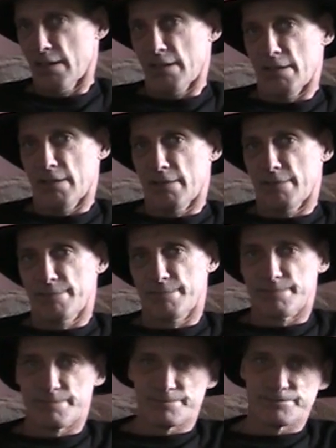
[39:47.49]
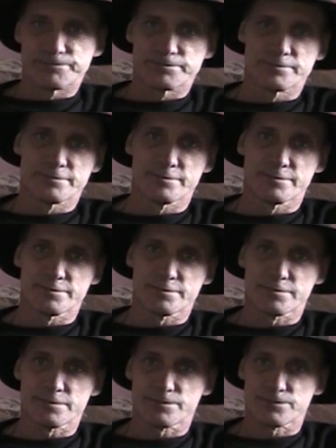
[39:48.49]

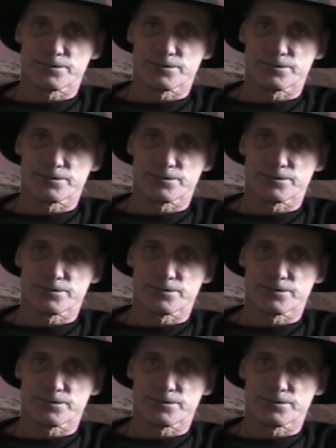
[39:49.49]
No words are spoken by the person on screen.